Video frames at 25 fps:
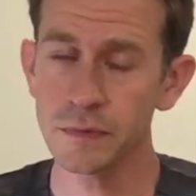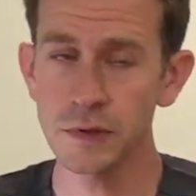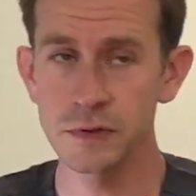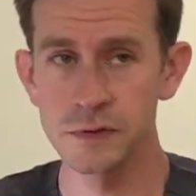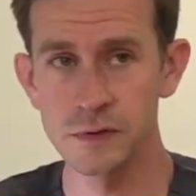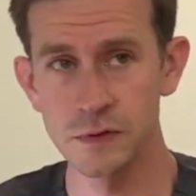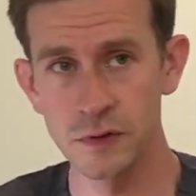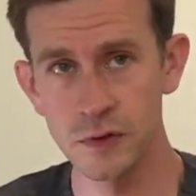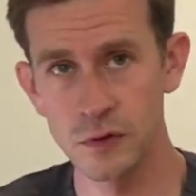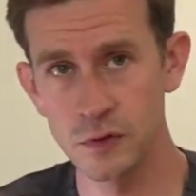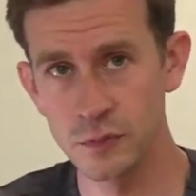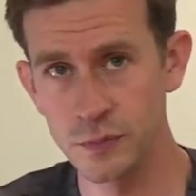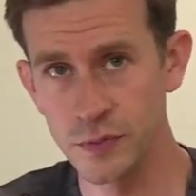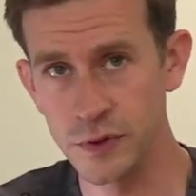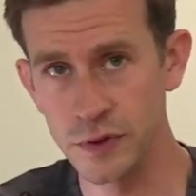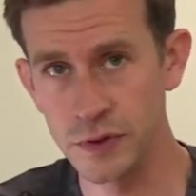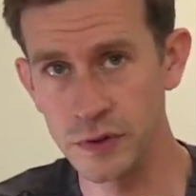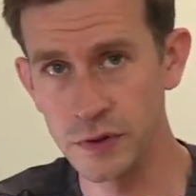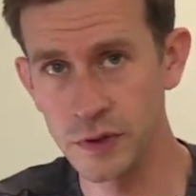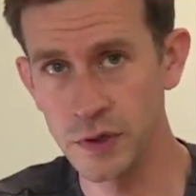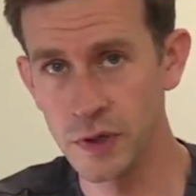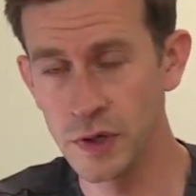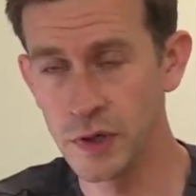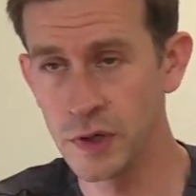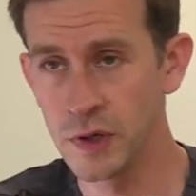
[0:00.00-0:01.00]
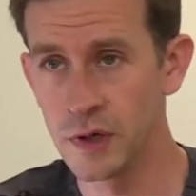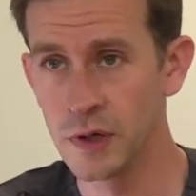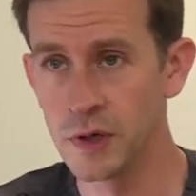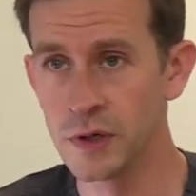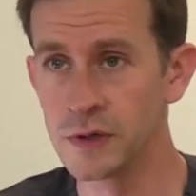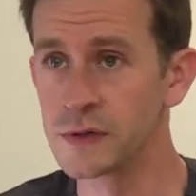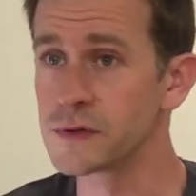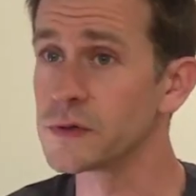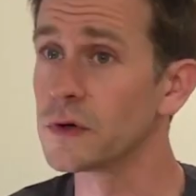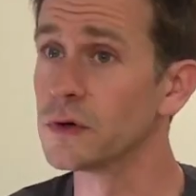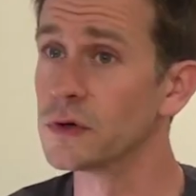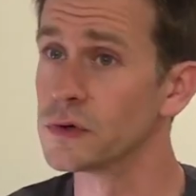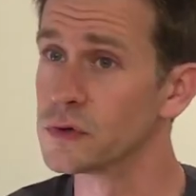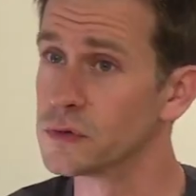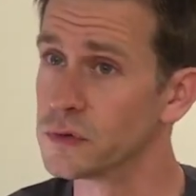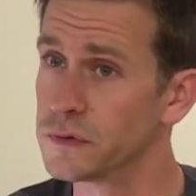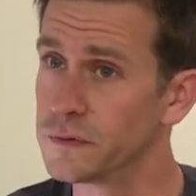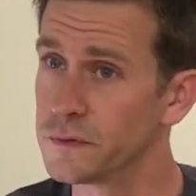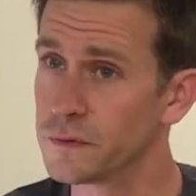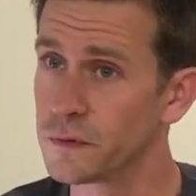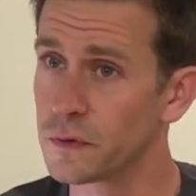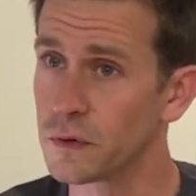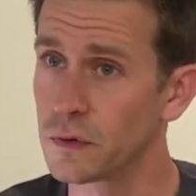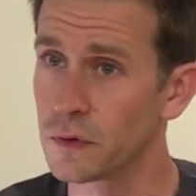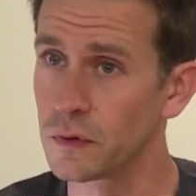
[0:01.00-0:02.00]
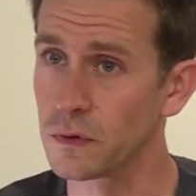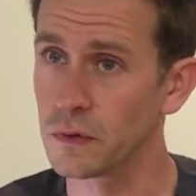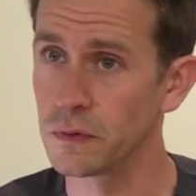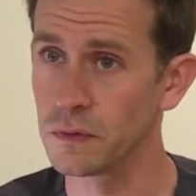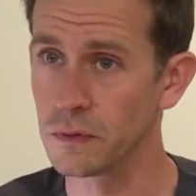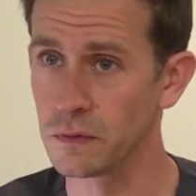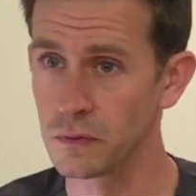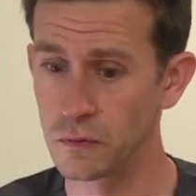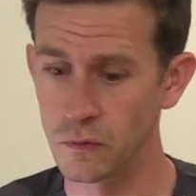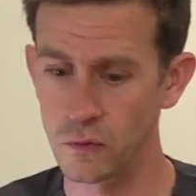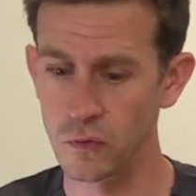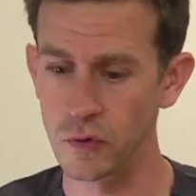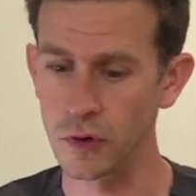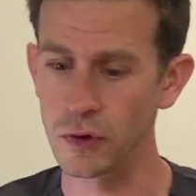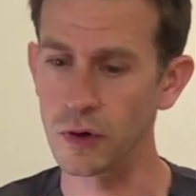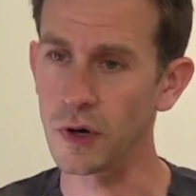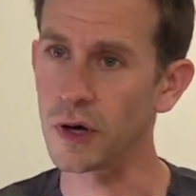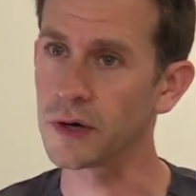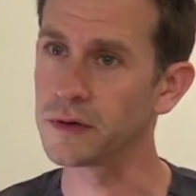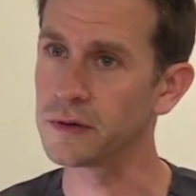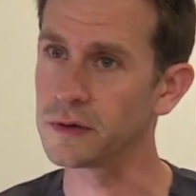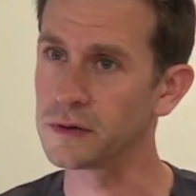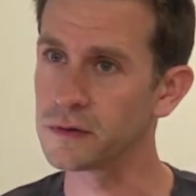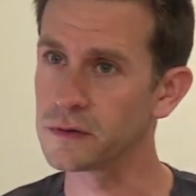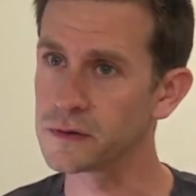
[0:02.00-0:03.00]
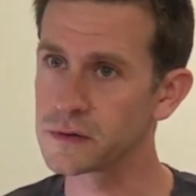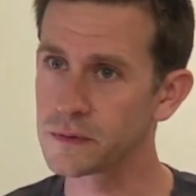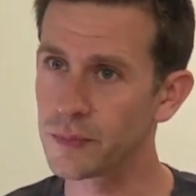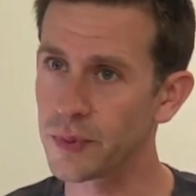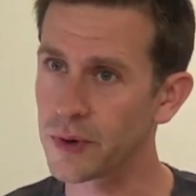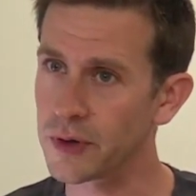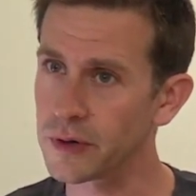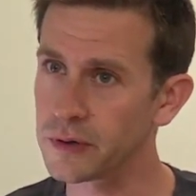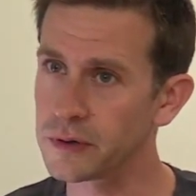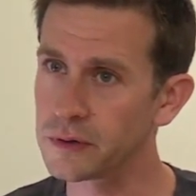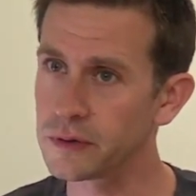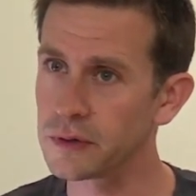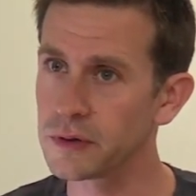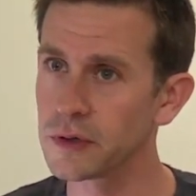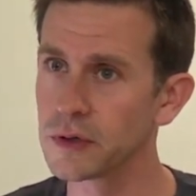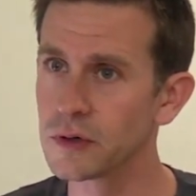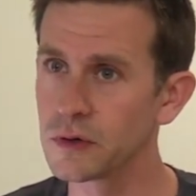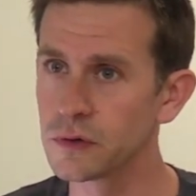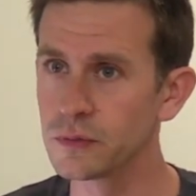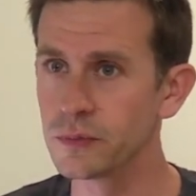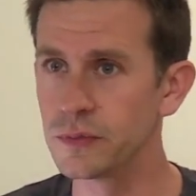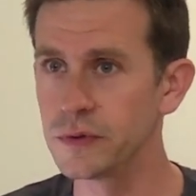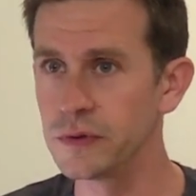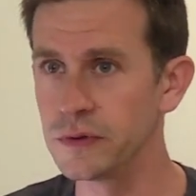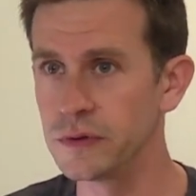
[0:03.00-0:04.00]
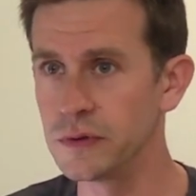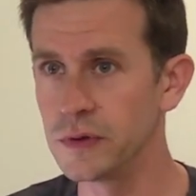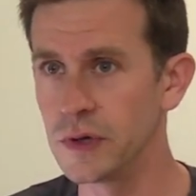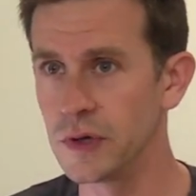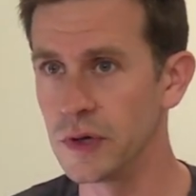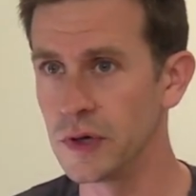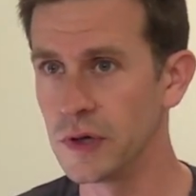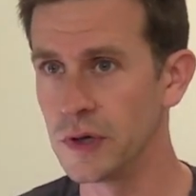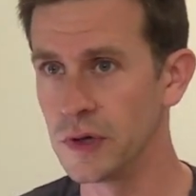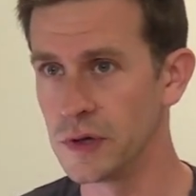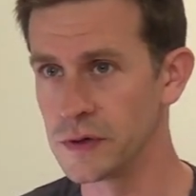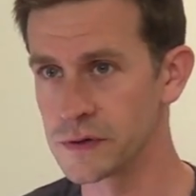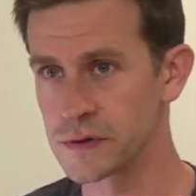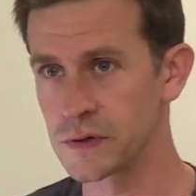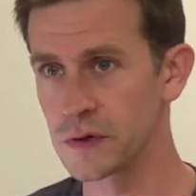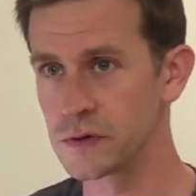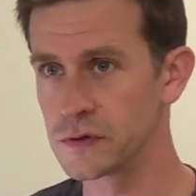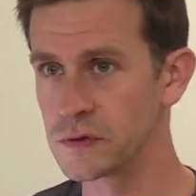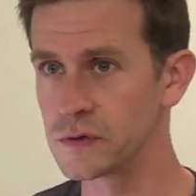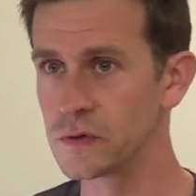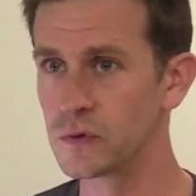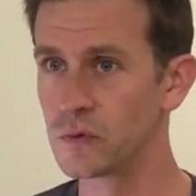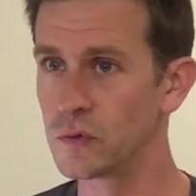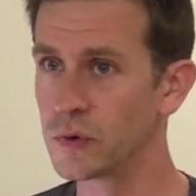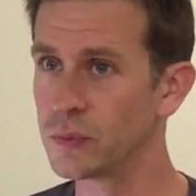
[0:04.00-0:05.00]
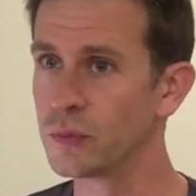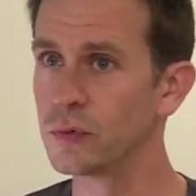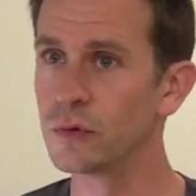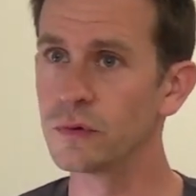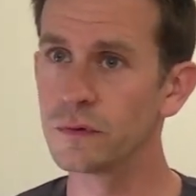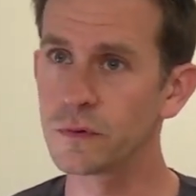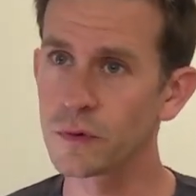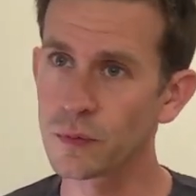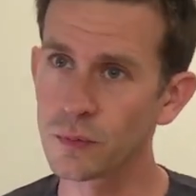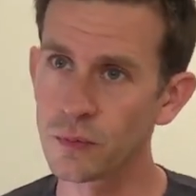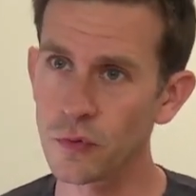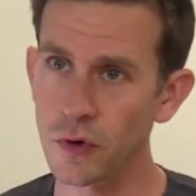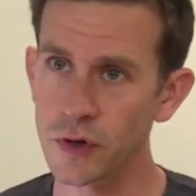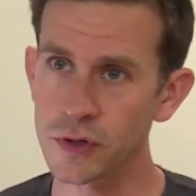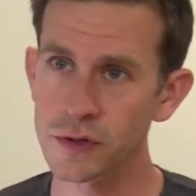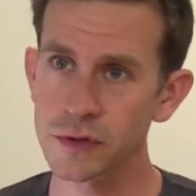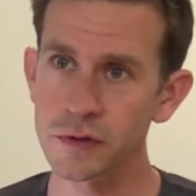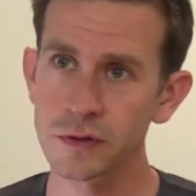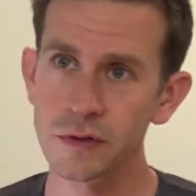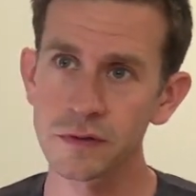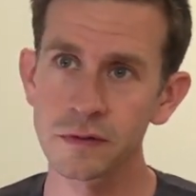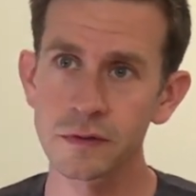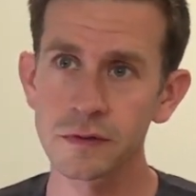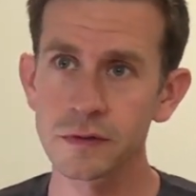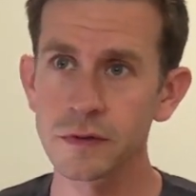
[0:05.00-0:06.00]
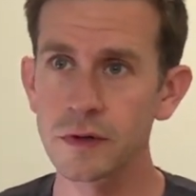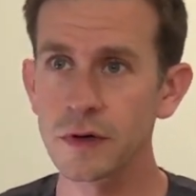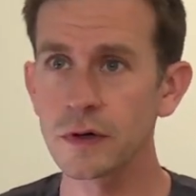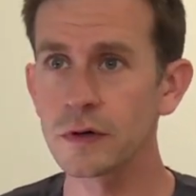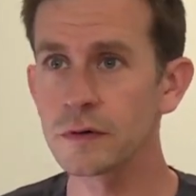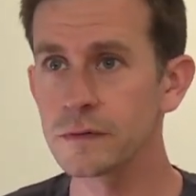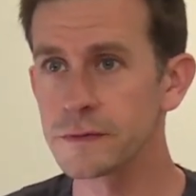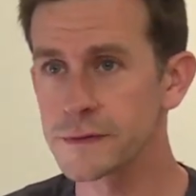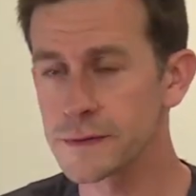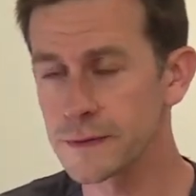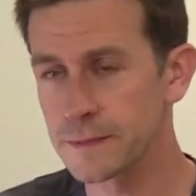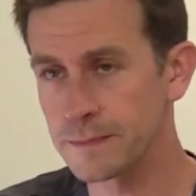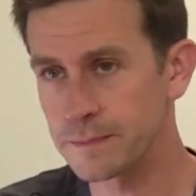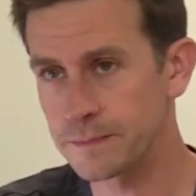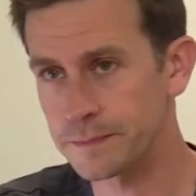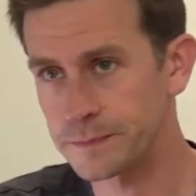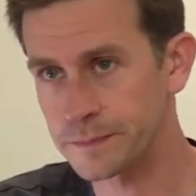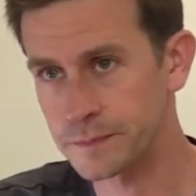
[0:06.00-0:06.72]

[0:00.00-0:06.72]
So it could be surgery for realigning the spine. It could be surgery to remove compression on the nerves.